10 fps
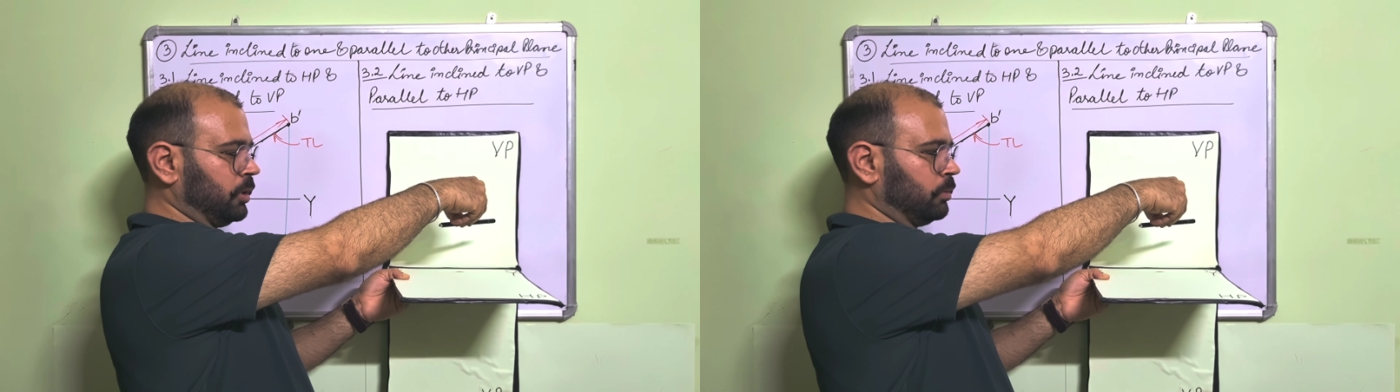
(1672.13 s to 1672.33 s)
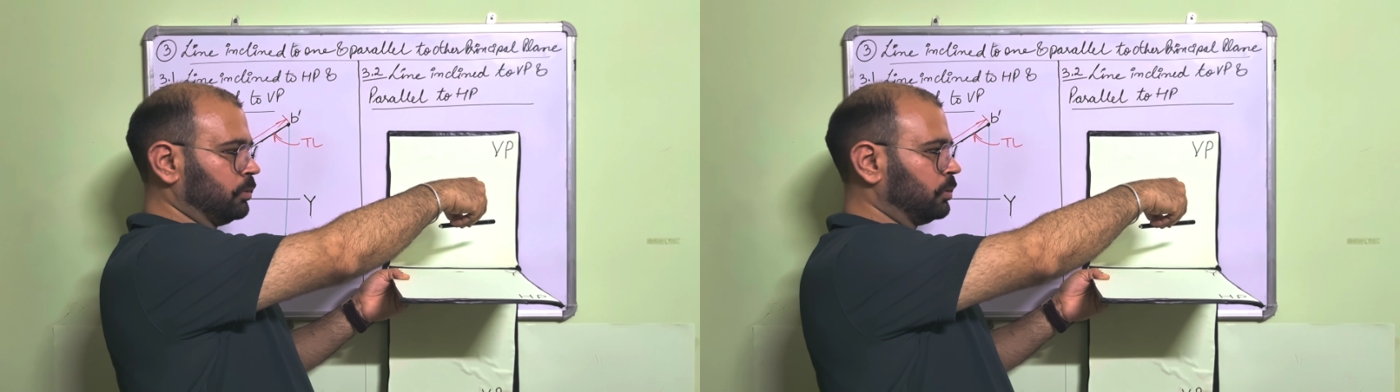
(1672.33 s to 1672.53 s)

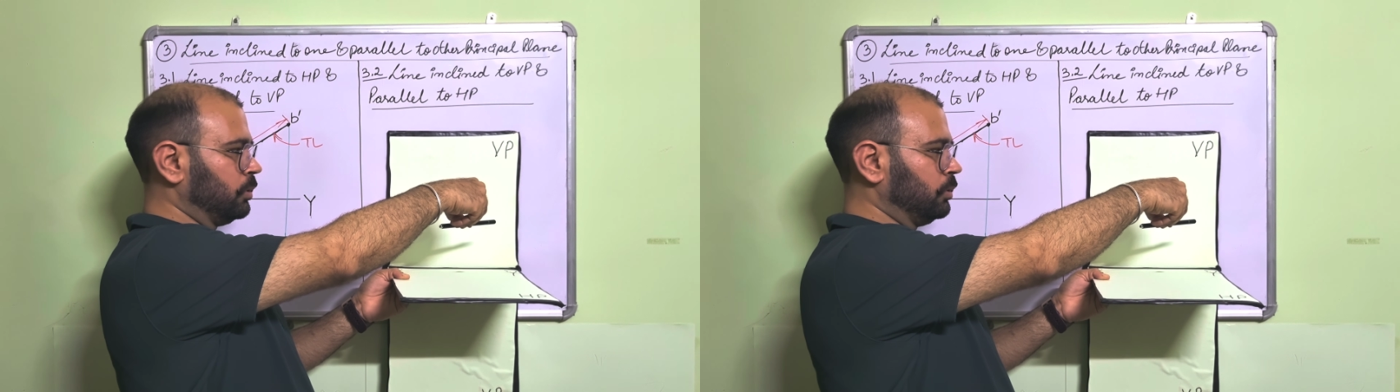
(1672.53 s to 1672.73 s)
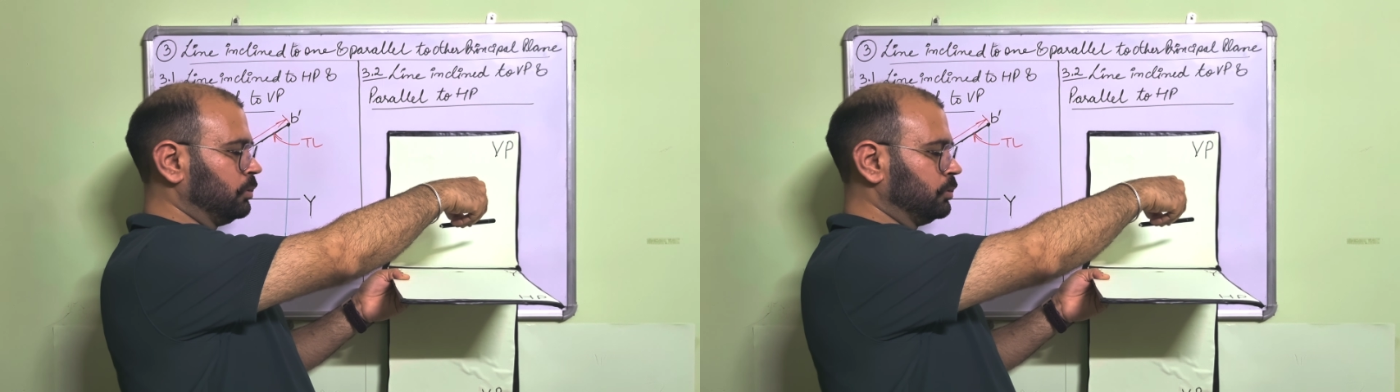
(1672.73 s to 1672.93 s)
Right, so
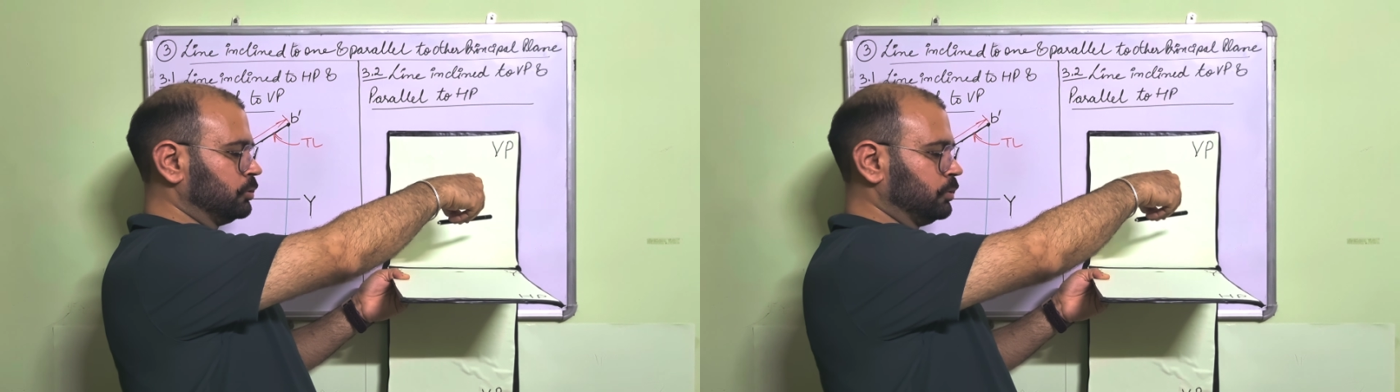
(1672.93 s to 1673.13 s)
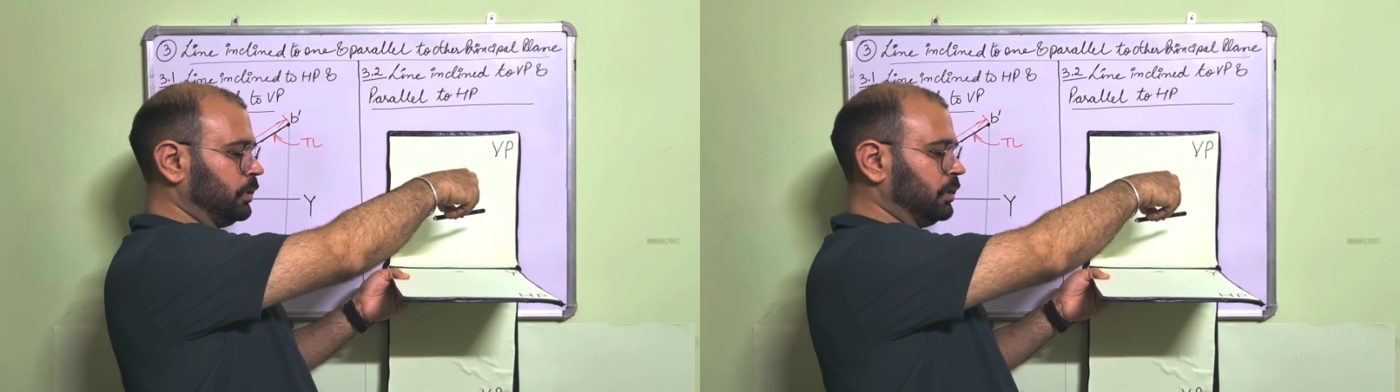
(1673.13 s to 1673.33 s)
like
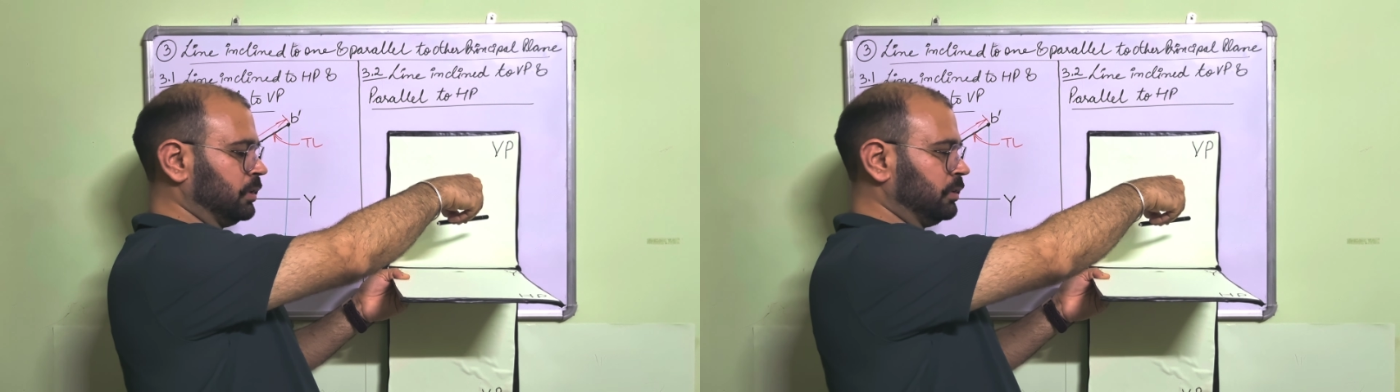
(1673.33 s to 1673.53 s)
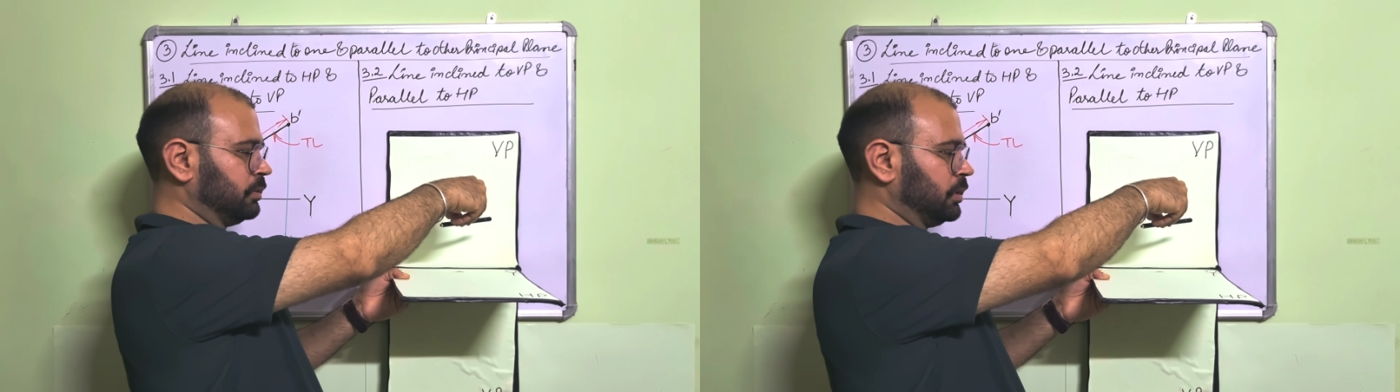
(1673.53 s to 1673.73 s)
this you have to
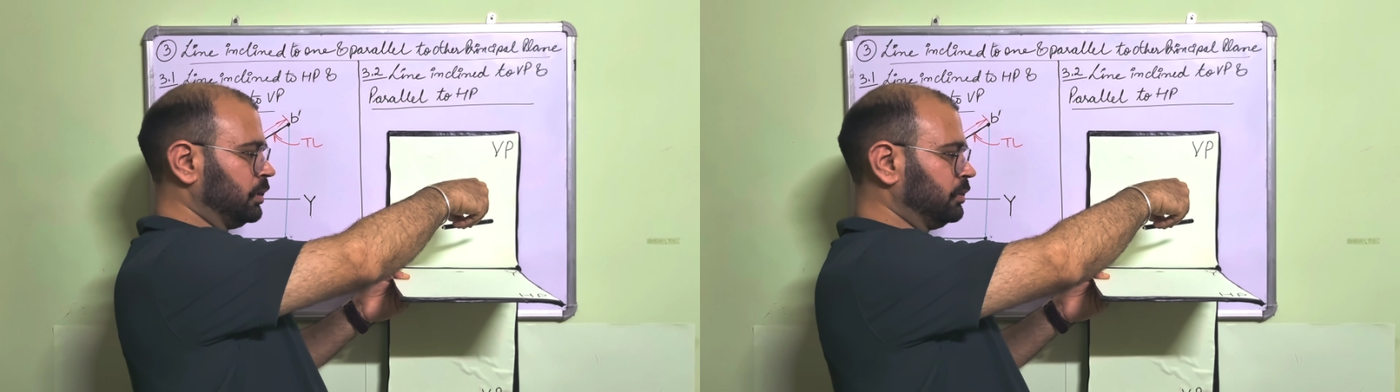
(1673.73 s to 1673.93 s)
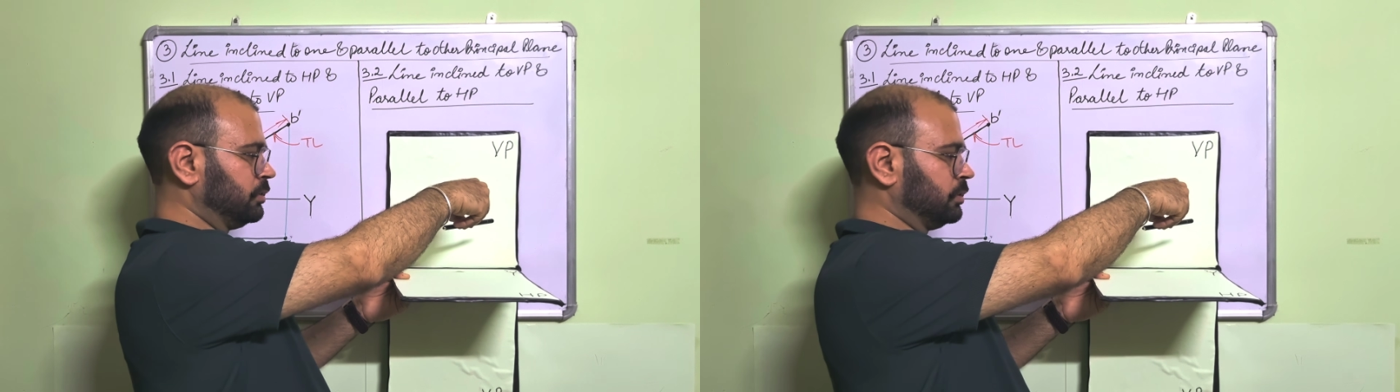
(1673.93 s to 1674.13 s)
draw.
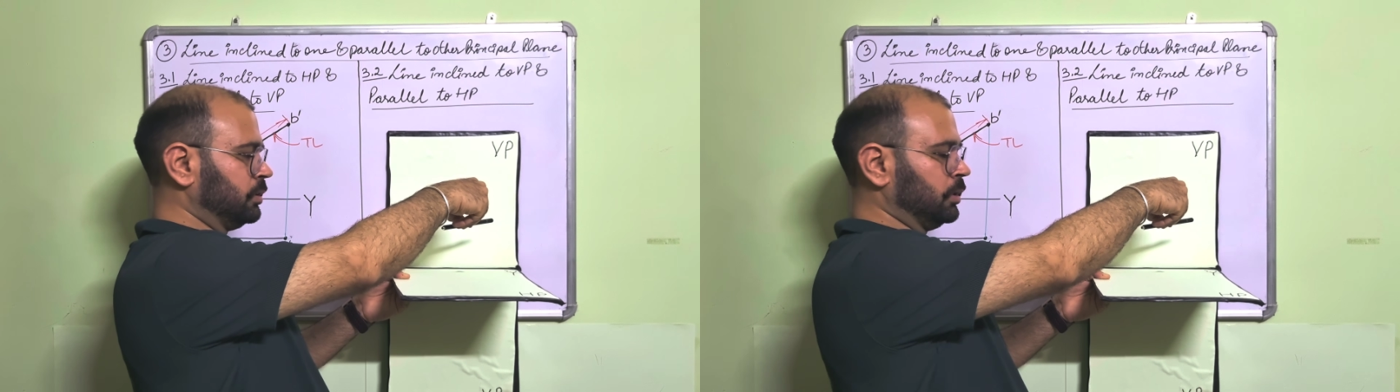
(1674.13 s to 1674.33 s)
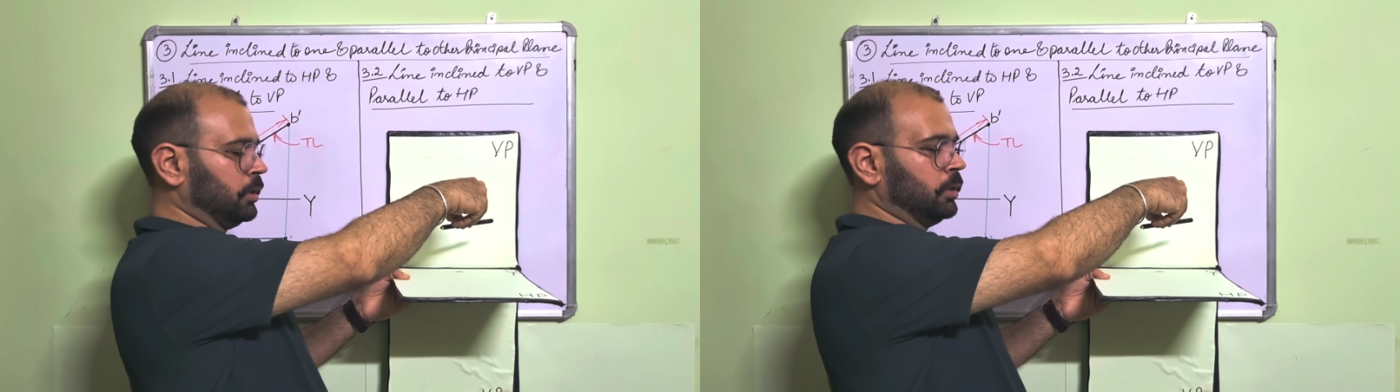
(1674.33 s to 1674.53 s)
So
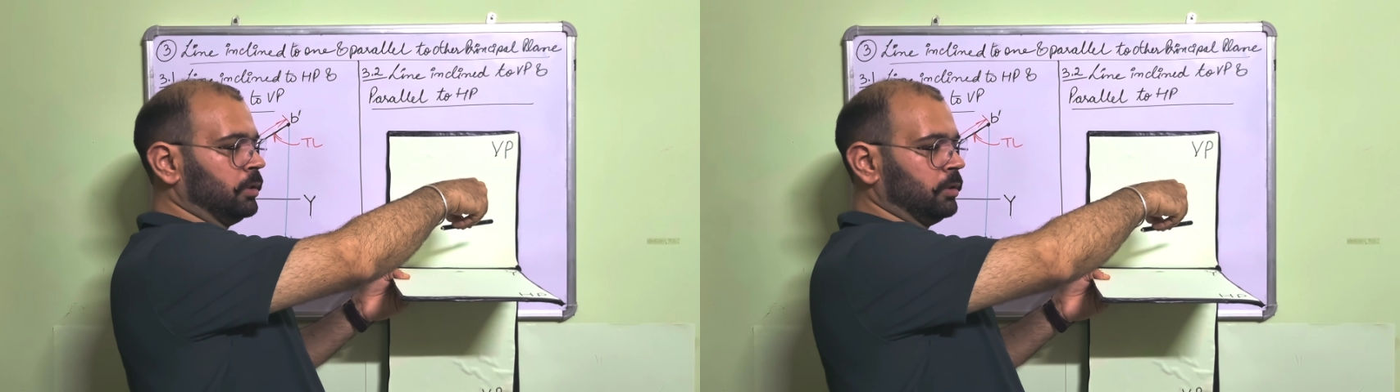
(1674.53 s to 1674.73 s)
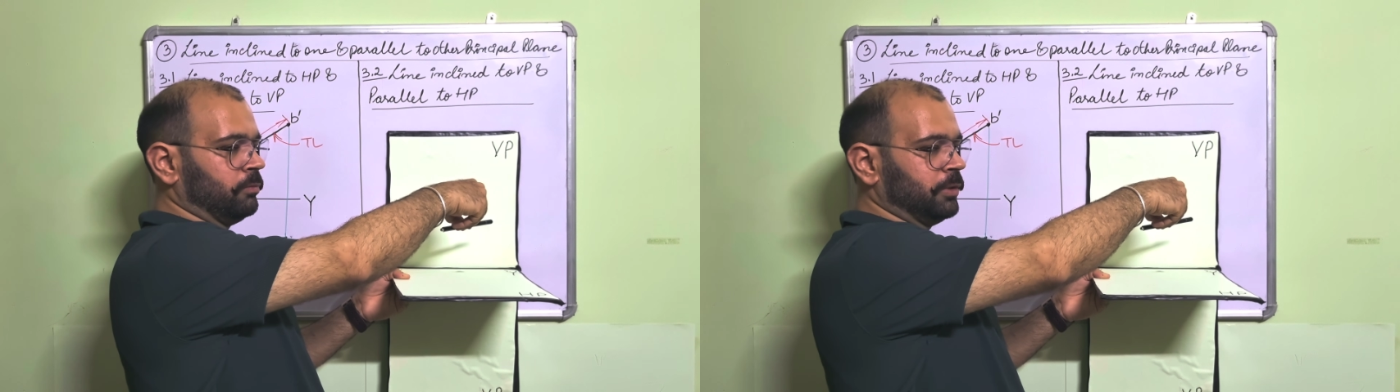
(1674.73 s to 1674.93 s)
in this
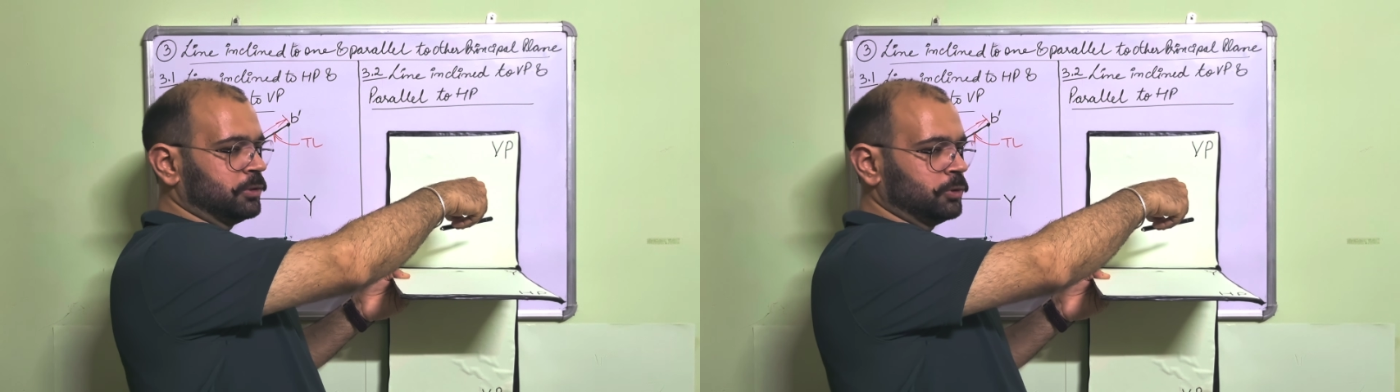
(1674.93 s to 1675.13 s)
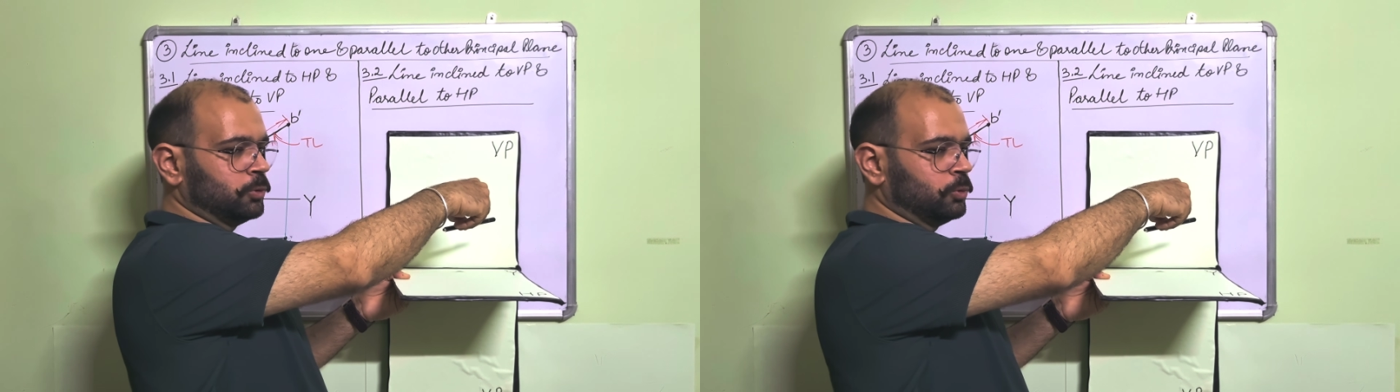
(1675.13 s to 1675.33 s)
case,